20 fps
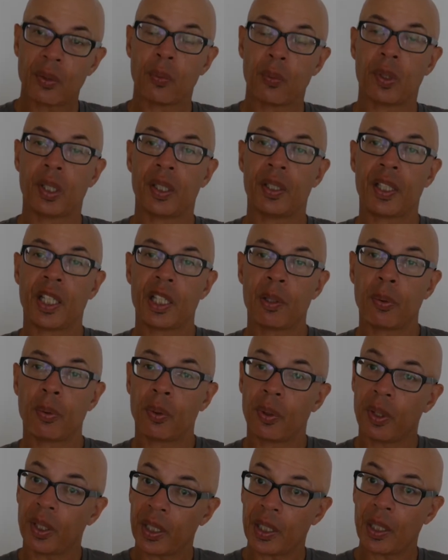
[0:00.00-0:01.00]
will enable
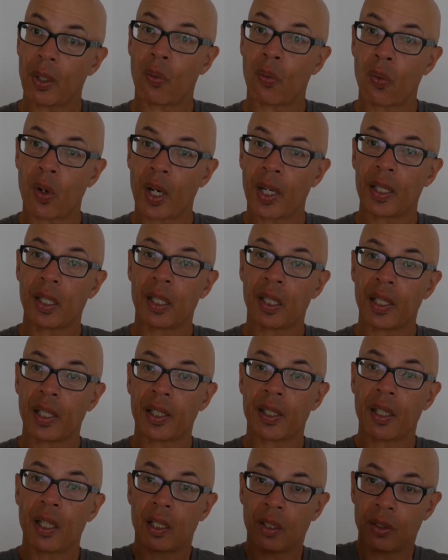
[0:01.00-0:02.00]
the right leg
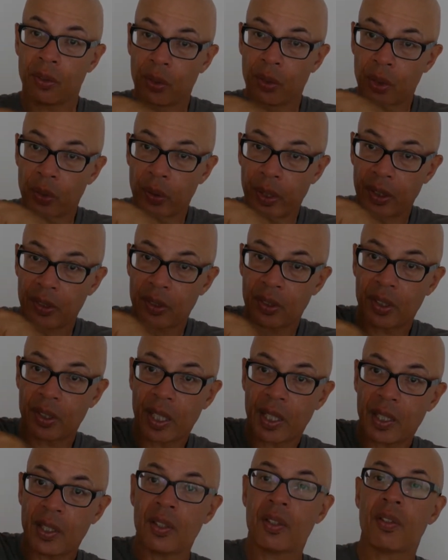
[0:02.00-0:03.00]
to
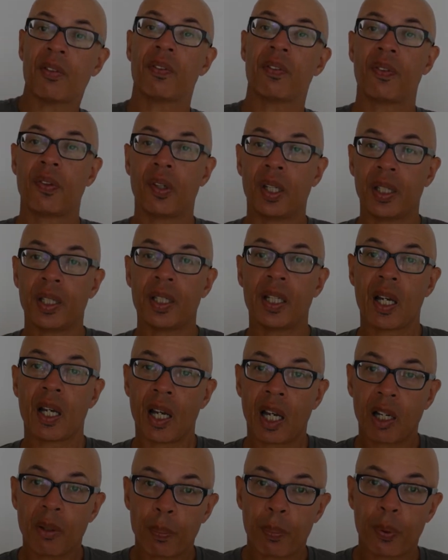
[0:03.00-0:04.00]
extend fully
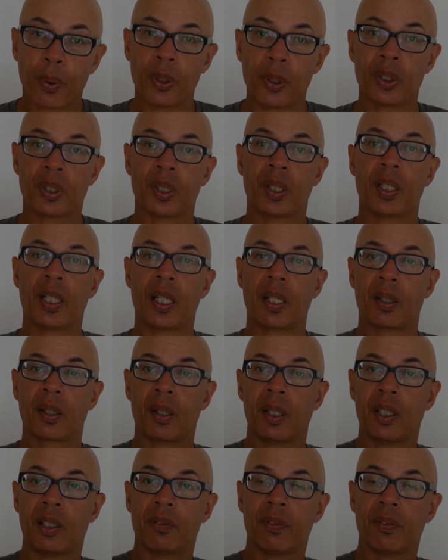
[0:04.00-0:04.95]
and push the athlete